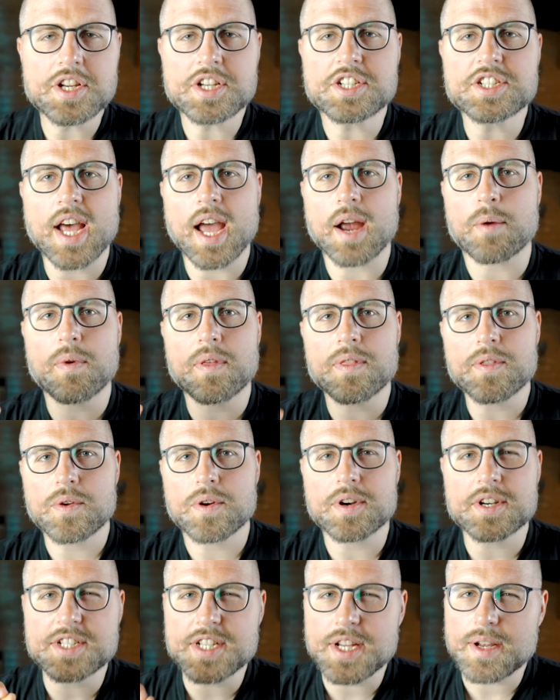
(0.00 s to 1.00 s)
should check with
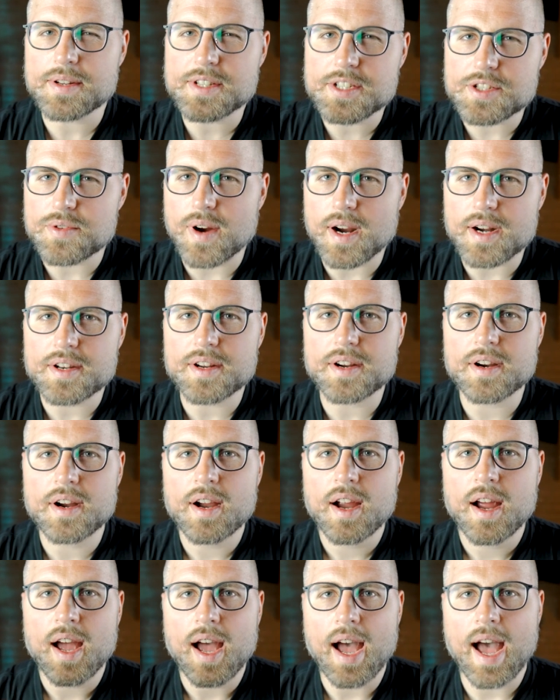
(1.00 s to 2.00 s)
your gear instructor
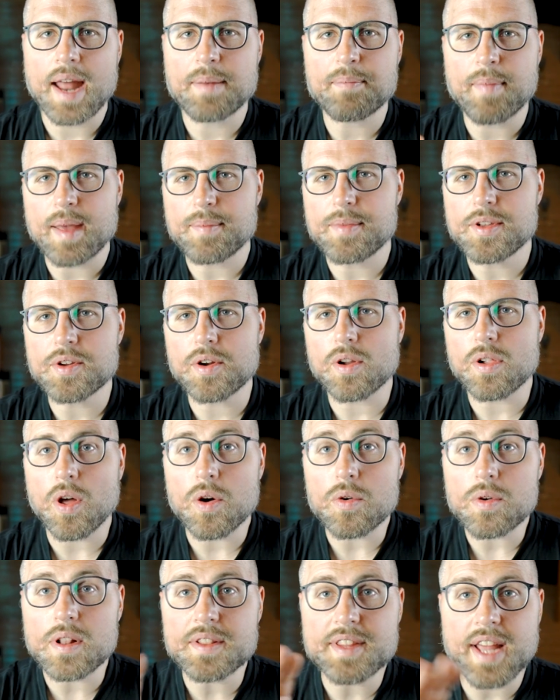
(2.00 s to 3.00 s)
and maybe your
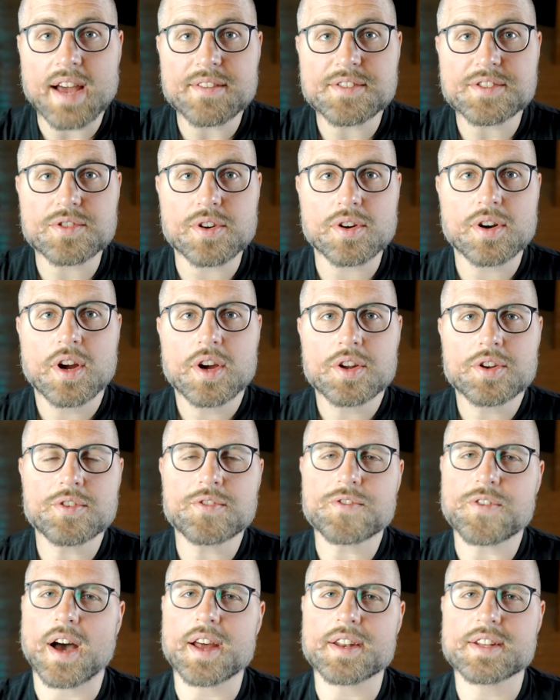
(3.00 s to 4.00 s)
local dive store to
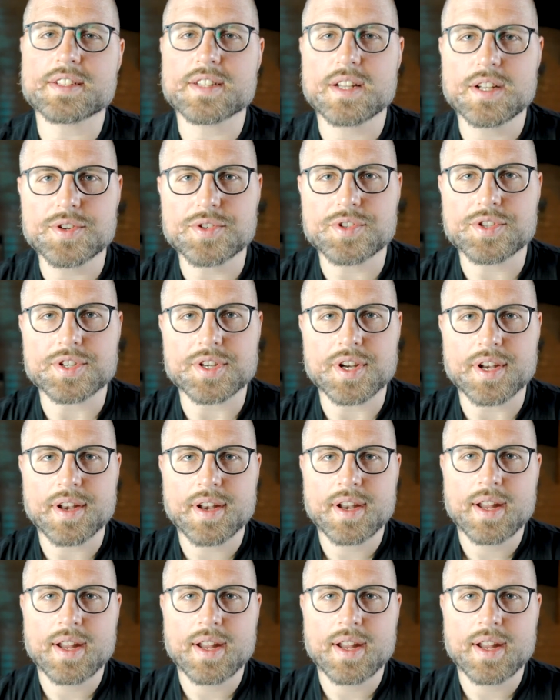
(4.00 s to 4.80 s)
find a solution.